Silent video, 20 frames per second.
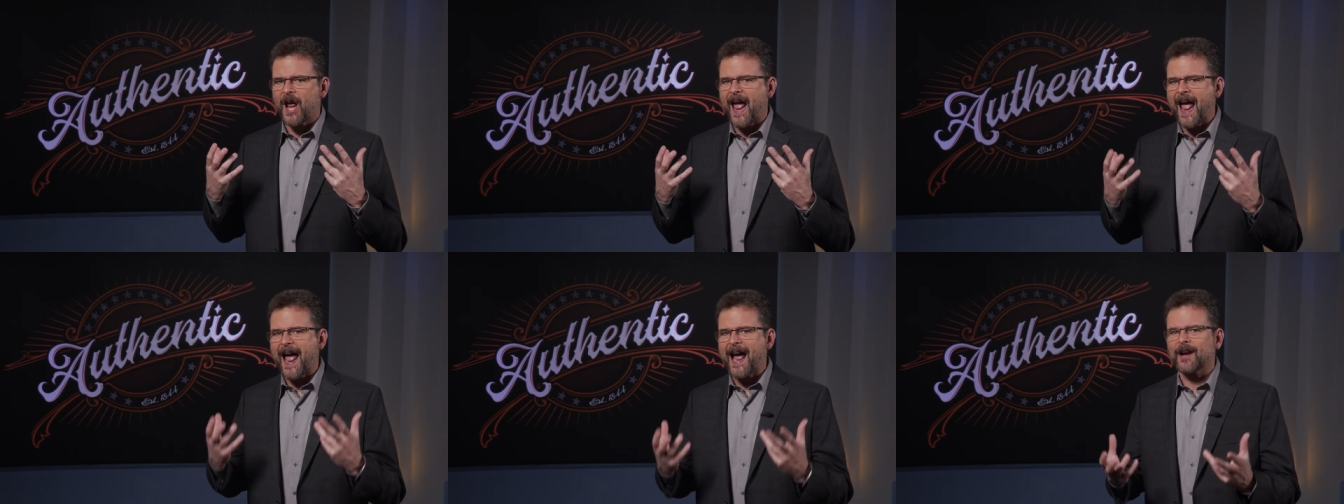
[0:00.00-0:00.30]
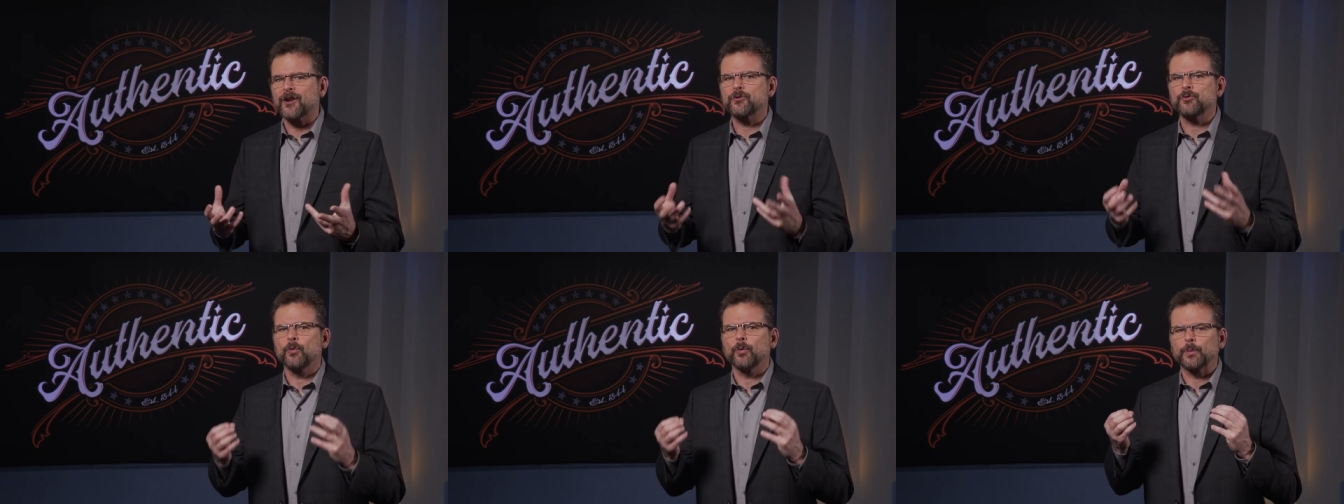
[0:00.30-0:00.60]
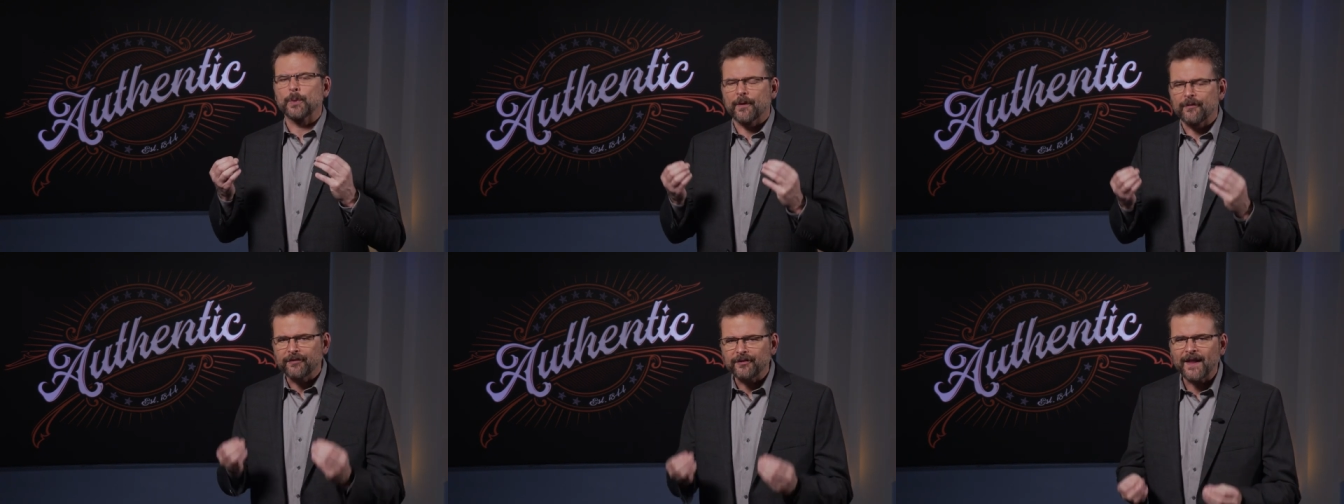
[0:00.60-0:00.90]
actual
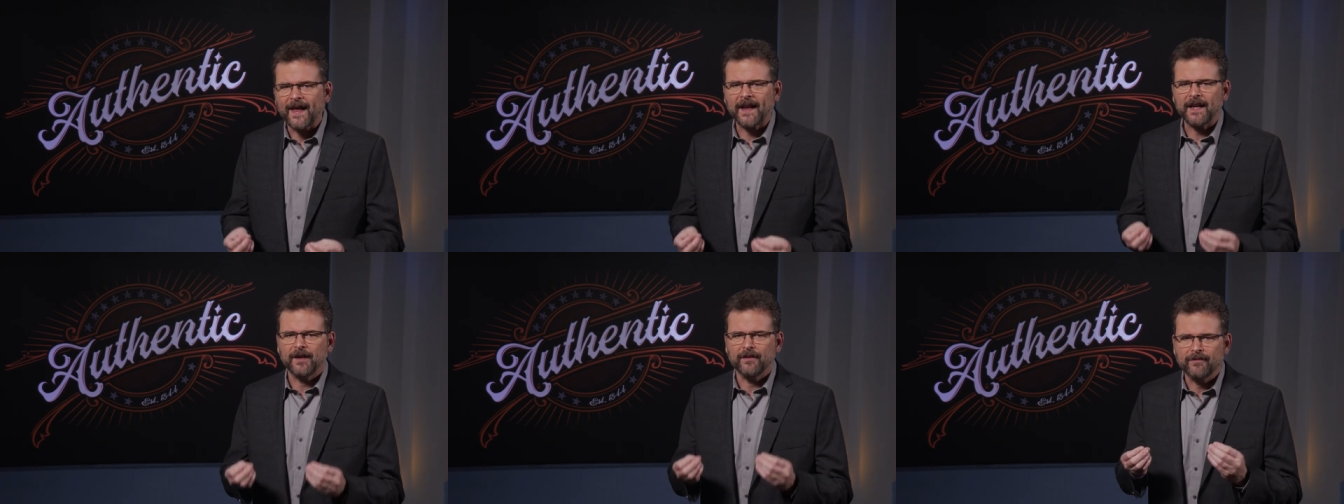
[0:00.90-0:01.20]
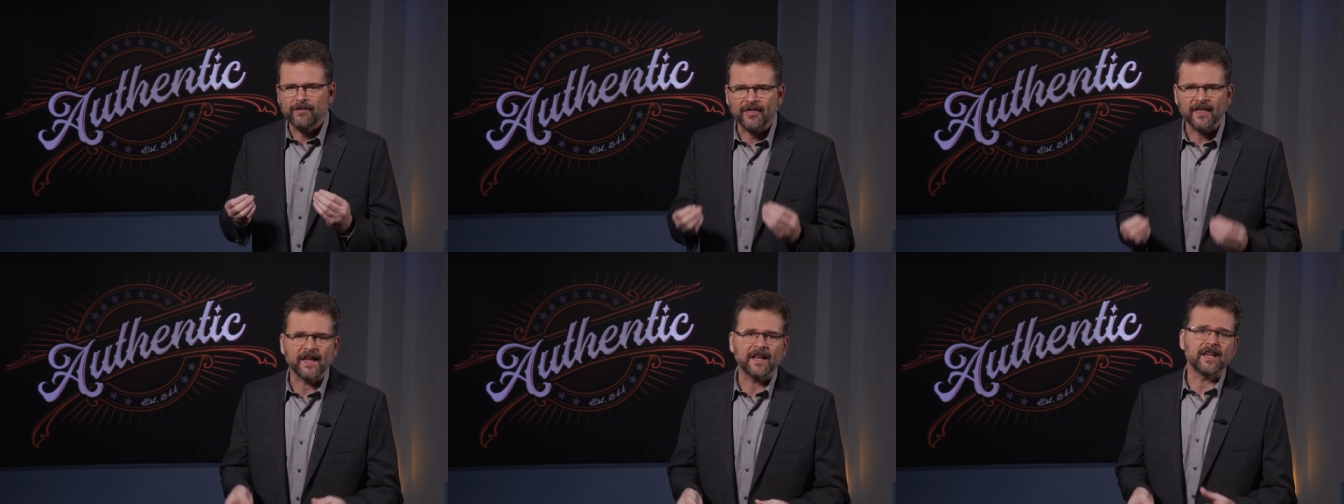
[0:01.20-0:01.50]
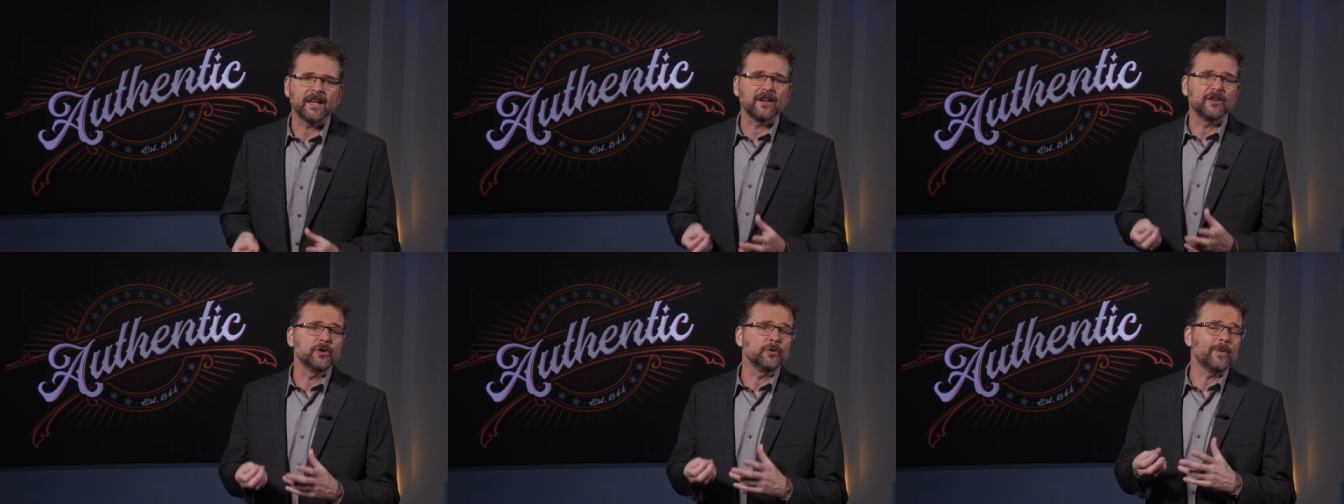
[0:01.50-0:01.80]
reflective
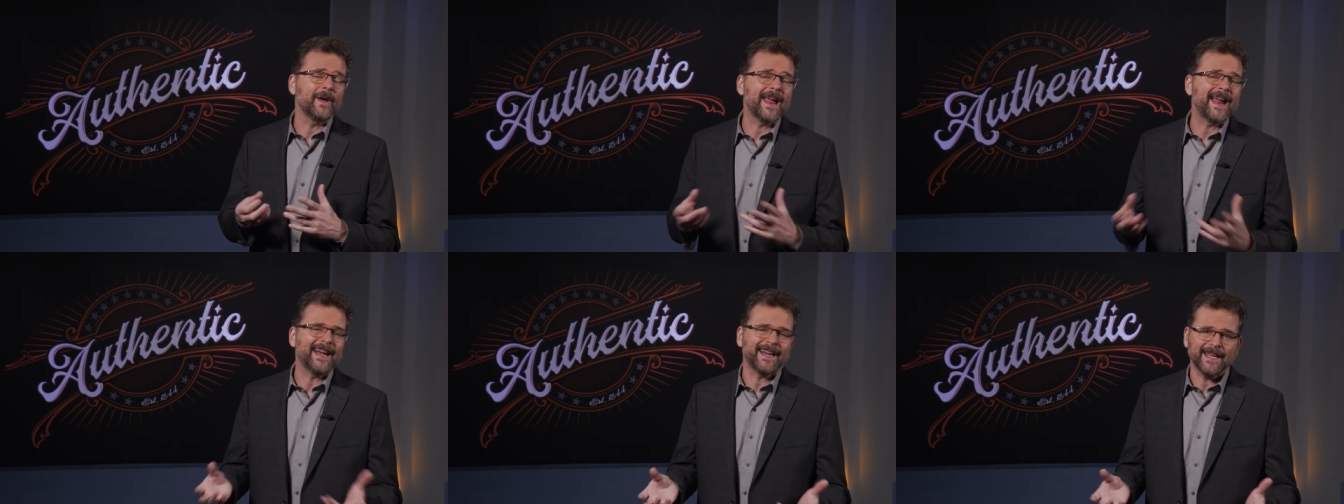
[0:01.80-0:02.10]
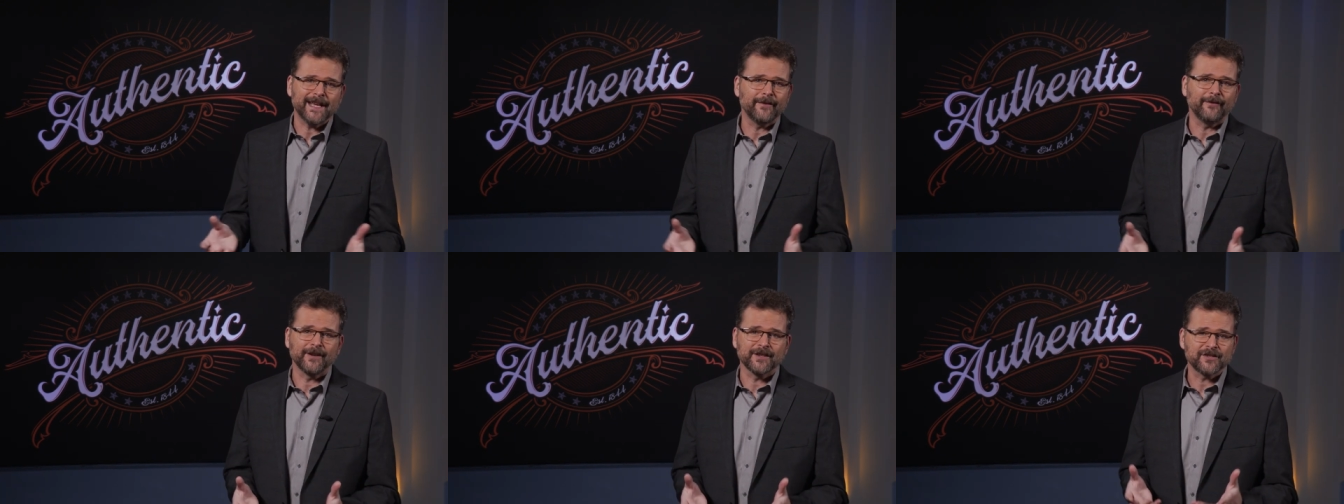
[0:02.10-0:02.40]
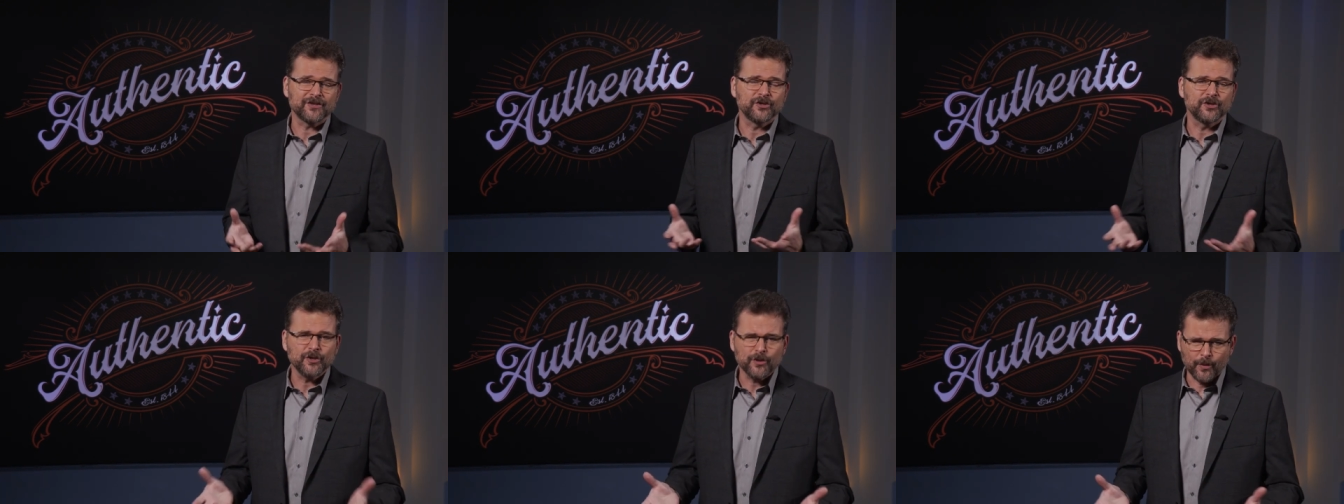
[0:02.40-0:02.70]
thinking do any of
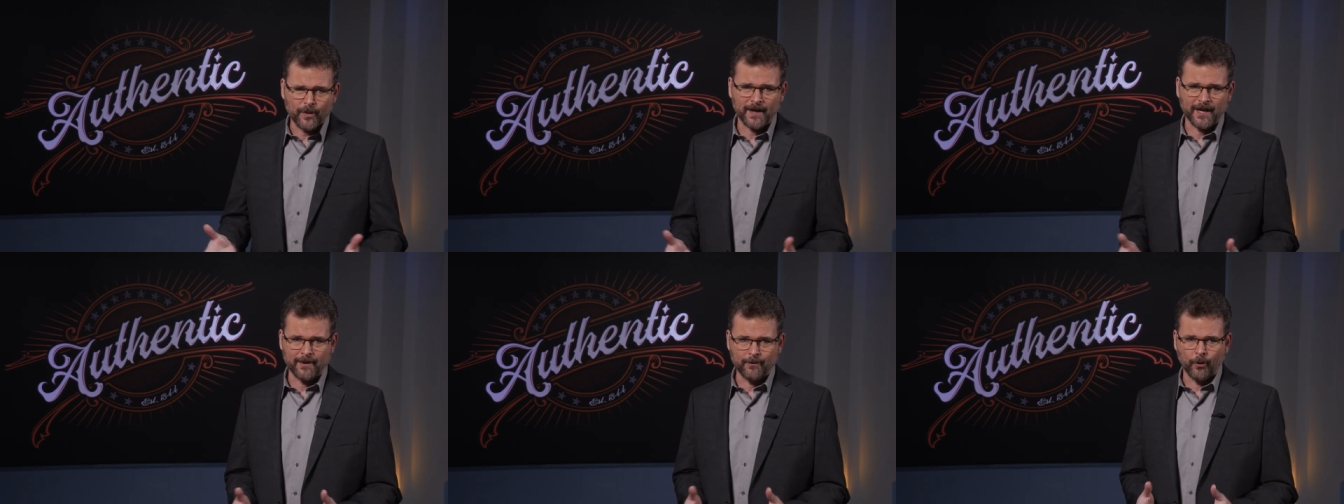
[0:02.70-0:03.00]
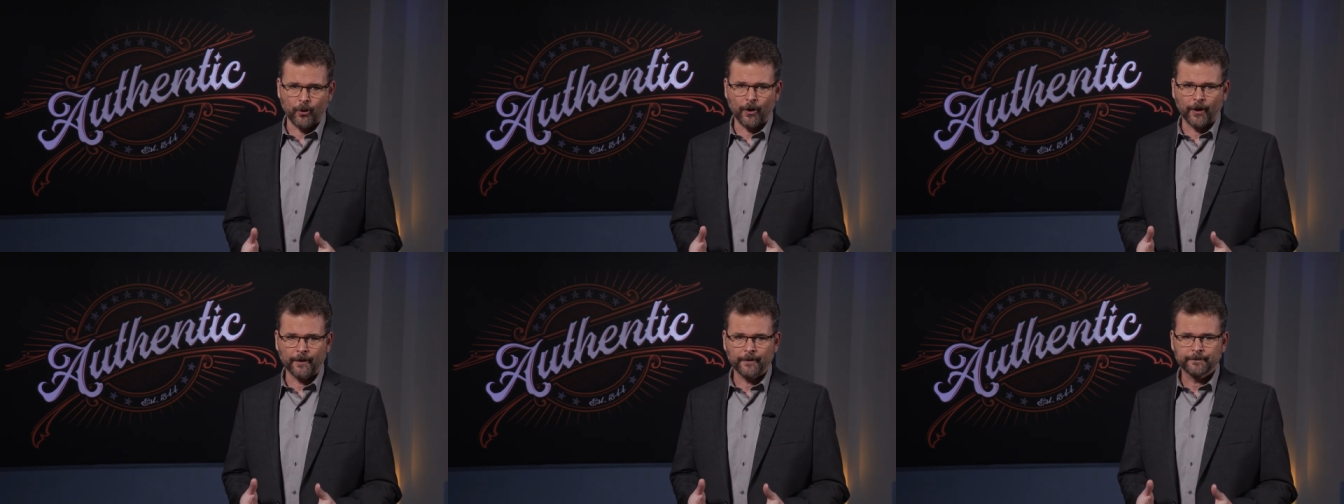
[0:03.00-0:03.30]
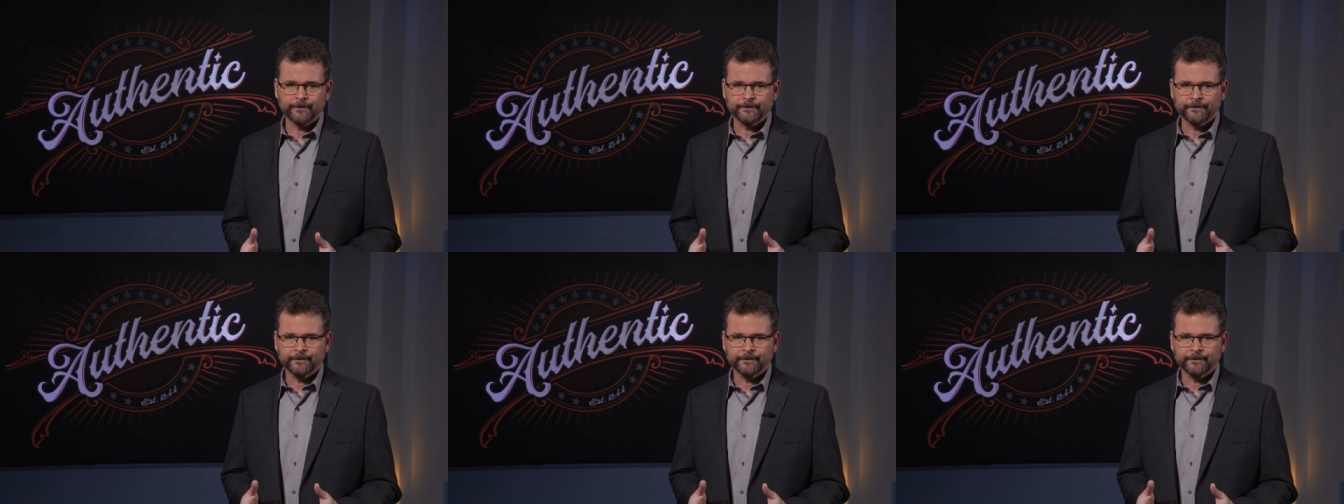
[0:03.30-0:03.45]
us do anymore?